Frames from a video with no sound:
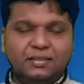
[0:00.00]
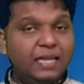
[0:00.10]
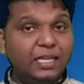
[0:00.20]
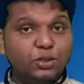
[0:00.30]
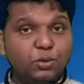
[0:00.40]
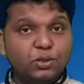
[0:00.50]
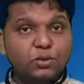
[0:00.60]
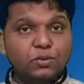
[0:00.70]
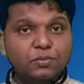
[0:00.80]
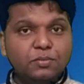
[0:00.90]
That's
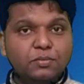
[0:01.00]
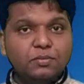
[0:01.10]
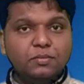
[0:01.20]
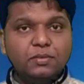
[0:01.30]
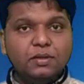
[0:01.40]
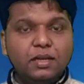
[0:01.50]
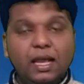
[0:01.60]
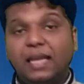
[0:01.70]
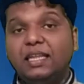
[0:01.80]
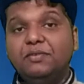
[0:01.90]
also
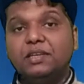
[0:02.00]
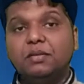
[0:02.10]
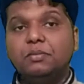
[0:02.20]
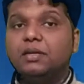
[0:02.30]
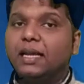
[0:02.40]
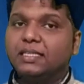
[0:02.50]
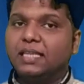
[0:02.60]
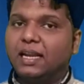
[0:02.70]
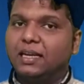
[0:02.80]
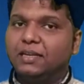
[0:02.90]
an even number
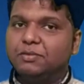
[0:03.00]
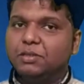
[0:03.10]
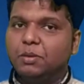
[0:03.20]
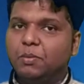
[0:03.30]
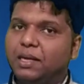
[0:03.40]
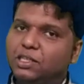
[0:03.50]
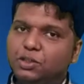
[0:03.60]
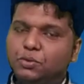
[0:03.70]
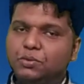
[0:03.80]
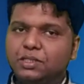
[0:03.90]
exactly divisible by
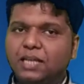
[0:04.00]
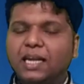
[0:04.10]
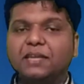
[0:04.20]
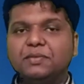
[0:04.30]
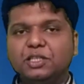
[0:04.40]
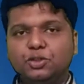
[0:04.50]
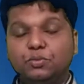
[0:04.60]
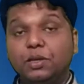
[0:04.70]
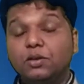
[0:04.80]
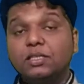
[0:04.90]
2, starting with
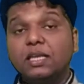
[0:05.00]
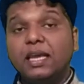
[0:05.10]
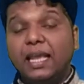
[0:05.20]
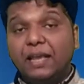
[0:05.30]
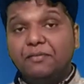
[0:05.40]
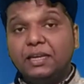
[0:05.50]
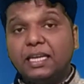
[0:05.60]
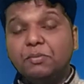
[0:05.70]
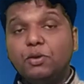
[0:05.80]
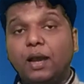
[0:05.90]
2, because every
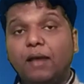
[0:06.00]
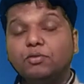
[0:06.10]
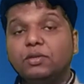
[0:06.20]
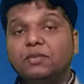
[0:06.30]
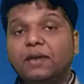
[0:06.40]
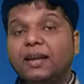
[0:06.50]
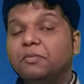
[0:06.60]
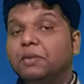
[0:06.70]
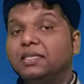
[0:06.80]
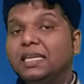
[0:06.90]
time you have to
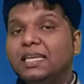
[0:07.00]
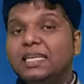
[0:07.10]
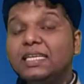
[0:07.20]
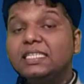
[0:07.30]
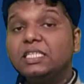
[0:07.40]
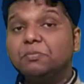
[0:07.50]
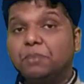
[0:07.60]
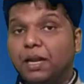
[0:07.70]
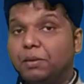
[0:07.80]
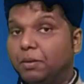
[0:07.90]
divide by the least
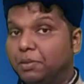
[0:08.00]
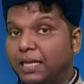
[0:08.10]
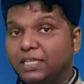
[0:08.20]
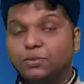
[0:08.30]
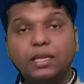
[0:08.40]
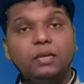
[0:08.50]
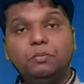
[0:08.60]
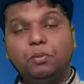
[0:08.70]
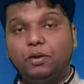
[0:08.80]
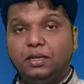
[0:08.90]
prime number. That's very
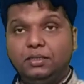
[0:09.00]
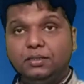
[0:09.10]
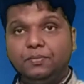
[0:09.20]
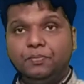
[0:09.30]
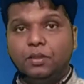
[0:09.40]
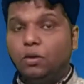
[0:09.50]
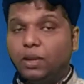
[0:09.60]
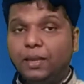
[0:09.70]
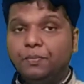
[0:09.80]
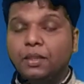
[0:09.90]
important.
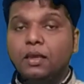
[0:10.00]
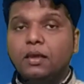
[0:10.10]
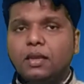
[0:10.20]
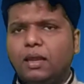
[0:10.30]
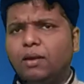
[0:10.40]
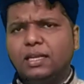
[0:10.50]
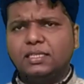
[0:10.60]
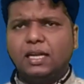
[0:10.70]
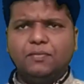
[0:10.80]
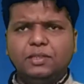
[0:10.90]
Okay, now let us
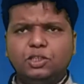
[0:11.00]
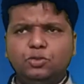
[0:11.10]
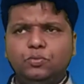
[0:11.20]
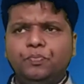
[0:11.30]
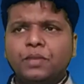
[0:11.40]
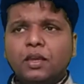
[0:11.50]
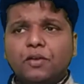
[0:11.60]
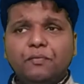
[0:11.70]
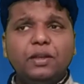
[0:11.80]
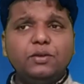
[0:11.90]
start with 2.
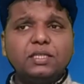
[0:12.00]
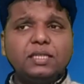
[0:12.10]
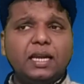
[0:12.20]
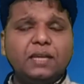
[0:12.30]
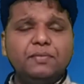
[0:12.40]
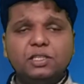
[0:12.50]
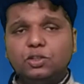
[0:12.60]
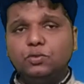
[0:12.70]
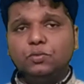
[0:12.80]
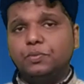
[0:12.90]
When you are starting with
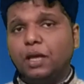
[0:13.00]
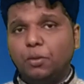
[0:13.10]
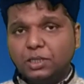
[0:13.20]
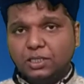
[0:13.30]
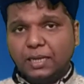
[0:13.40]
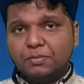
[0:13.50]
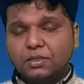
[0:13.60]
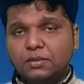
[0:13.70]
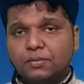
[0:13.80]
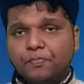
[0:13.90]
2, how much times?